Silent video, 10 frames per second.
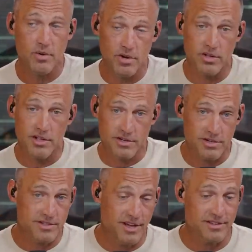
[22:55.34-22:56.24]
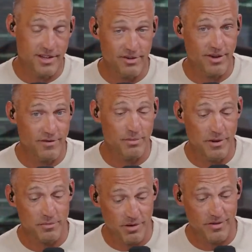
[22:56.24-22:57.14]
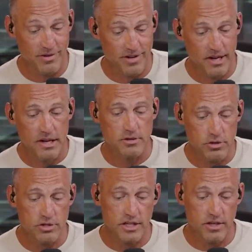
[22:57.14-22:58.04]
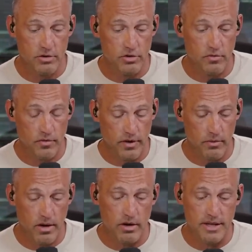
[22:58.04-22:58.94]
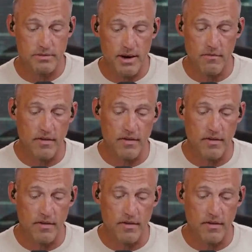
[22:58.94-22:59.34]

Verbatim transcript: well, turns out they don't have the best profit. So turns out they don't do very well. And as a matter of